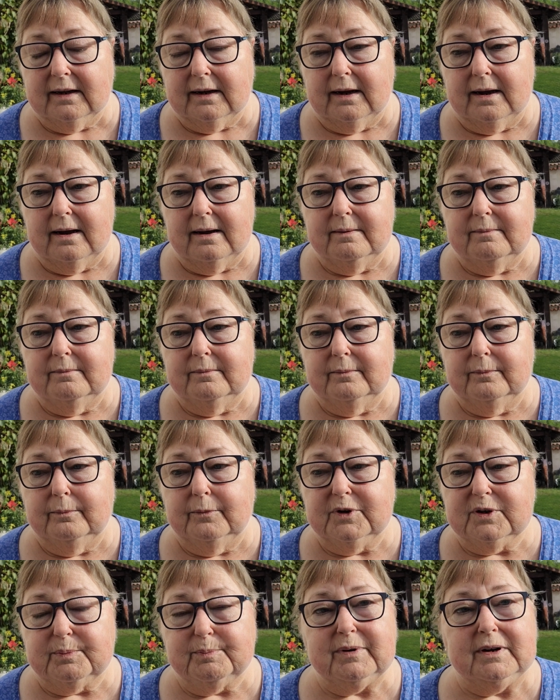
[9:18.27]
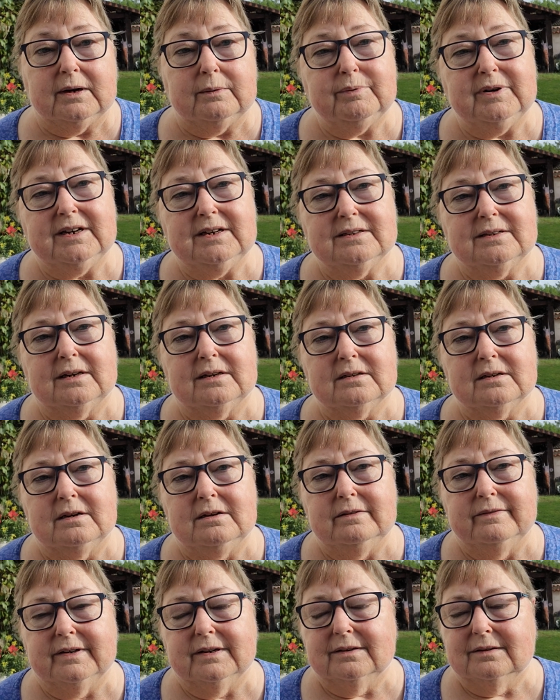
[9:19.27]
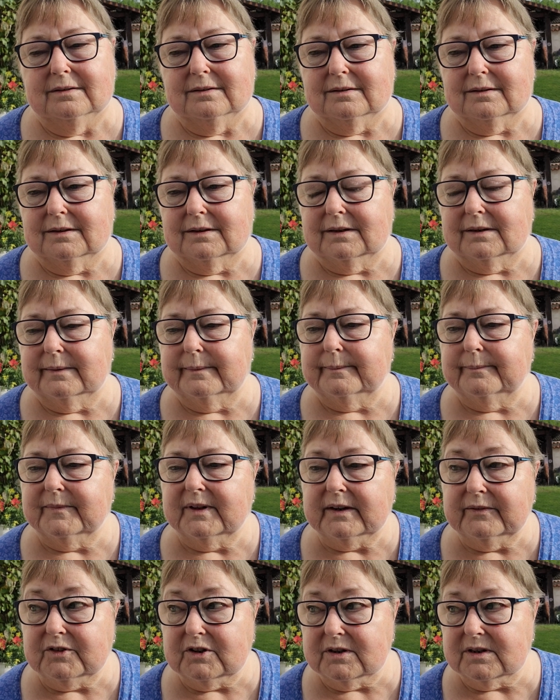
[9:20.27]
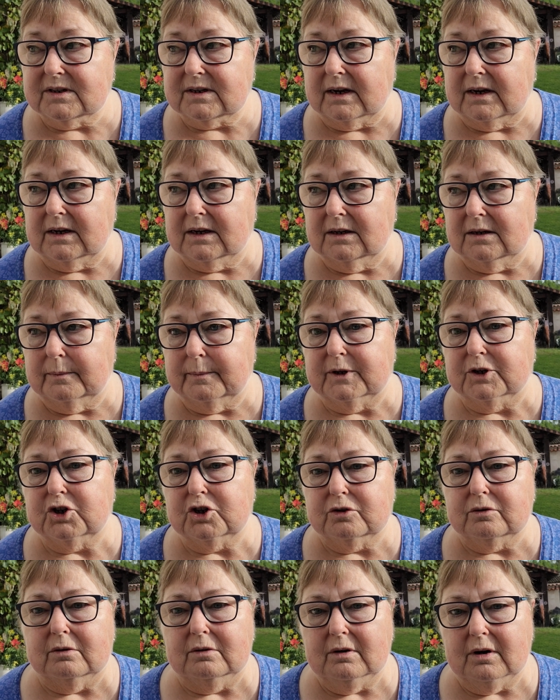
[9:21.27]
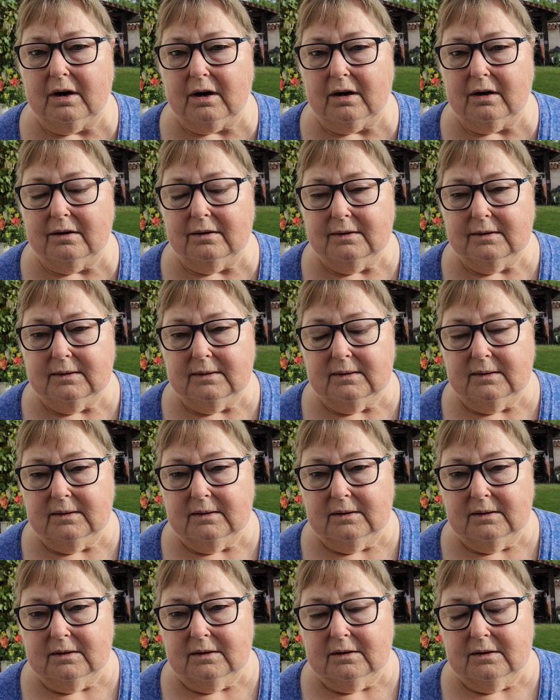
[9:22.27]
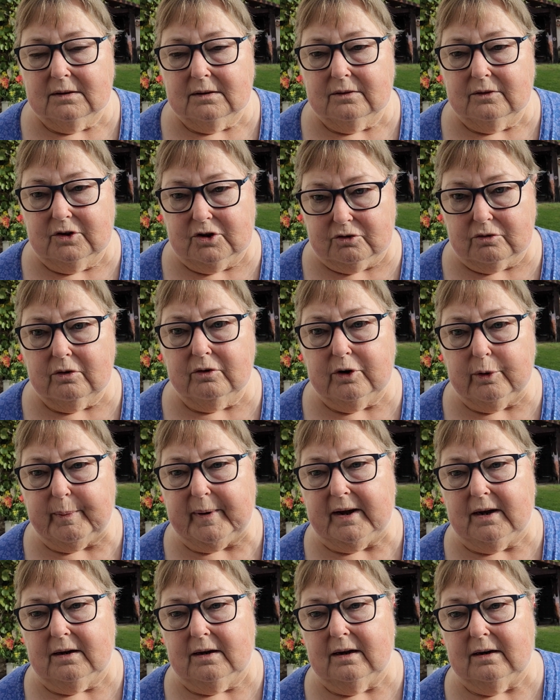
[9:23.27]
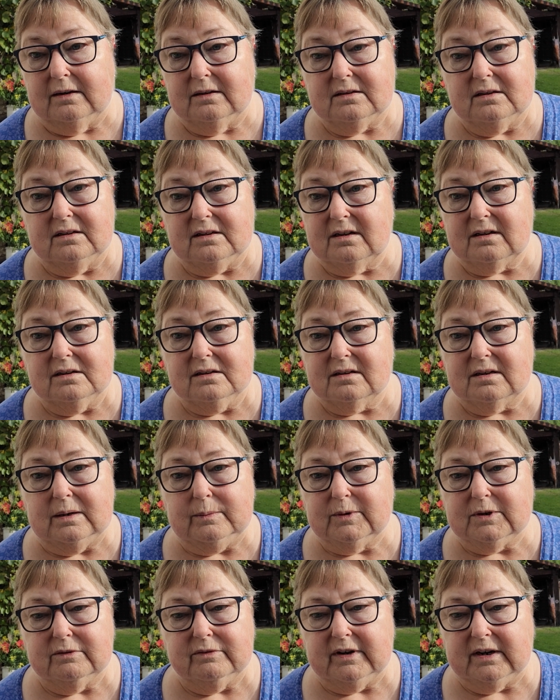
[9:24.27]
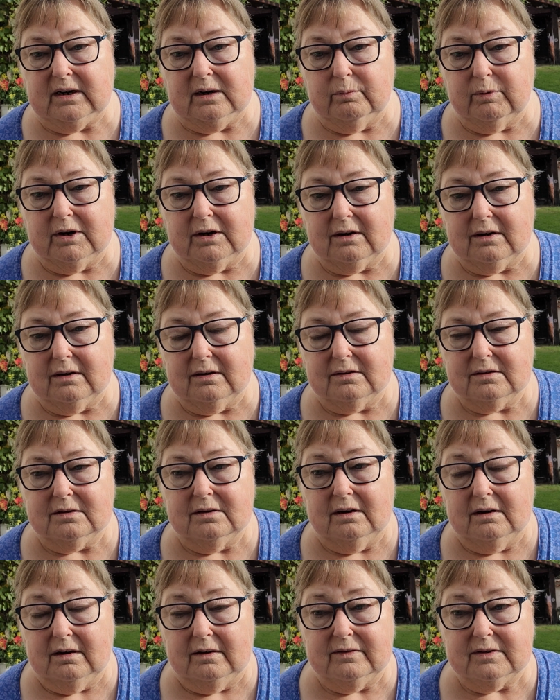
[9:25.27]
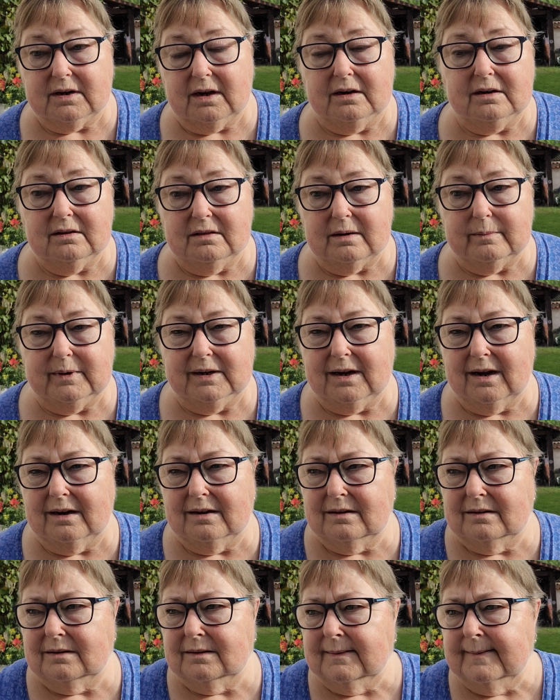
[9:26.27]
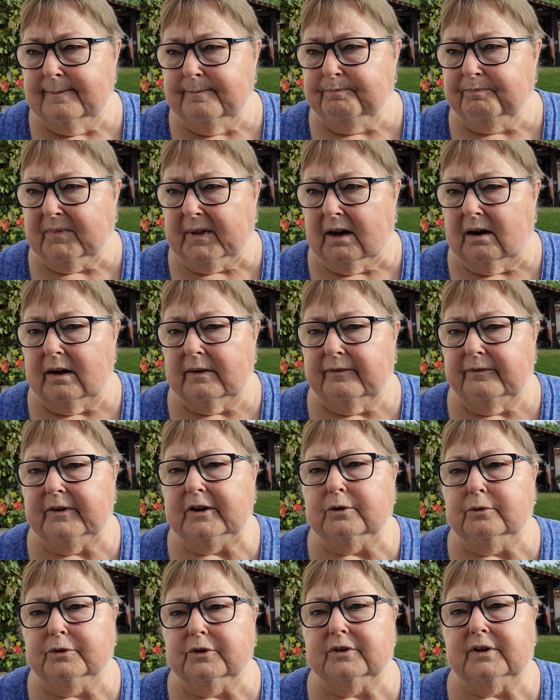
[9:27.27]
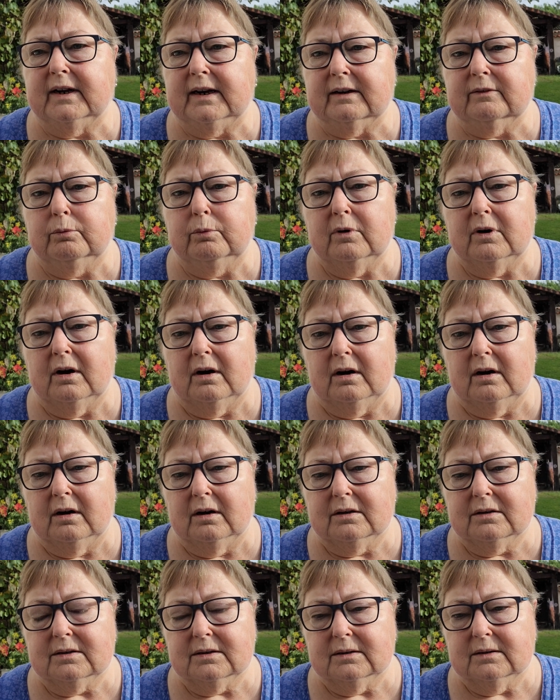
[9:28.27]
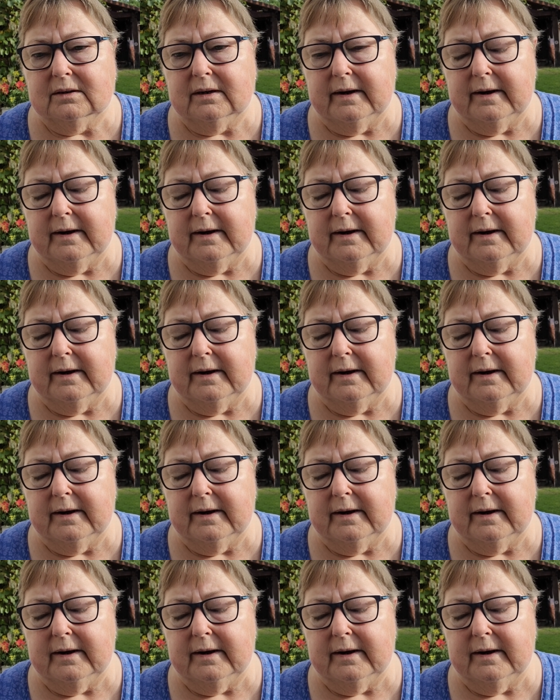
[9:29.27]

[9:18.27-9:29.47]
I'm pleased that's over. And have just taken the stronger painkillers that didn't seem to really work last night. I've taken them again, and I feel that they have worked.